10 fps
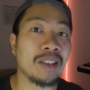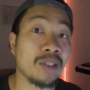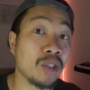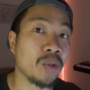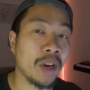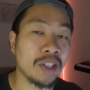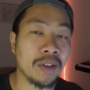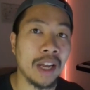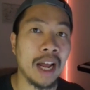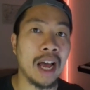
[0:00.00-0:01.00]
situation
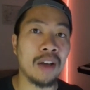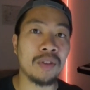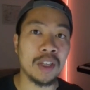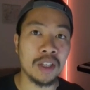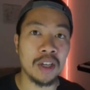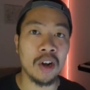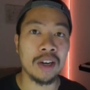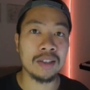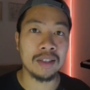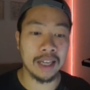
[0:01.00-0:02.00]
that I have in the United
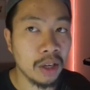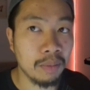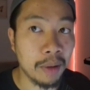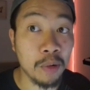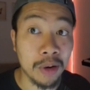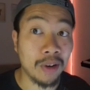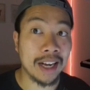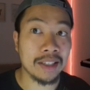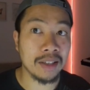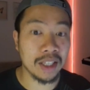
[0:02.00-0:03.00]
States. Maybe we crack
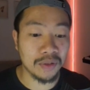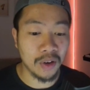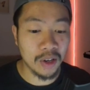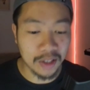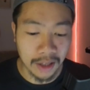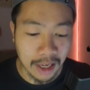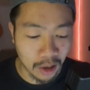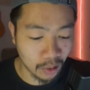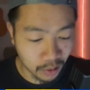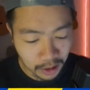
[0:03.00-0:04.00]
into this first and then
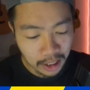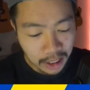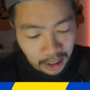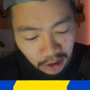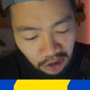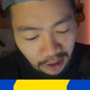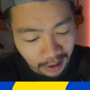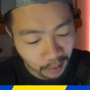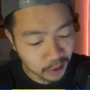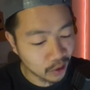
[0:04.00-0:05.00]
I'll share
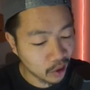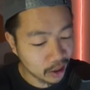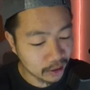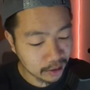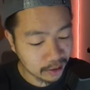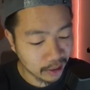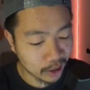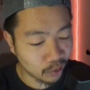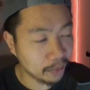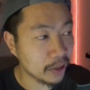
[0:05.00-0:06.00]
that with you guys. So
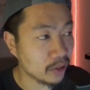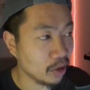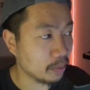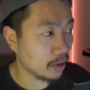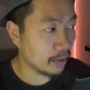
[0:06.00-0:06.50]
let's rip this open.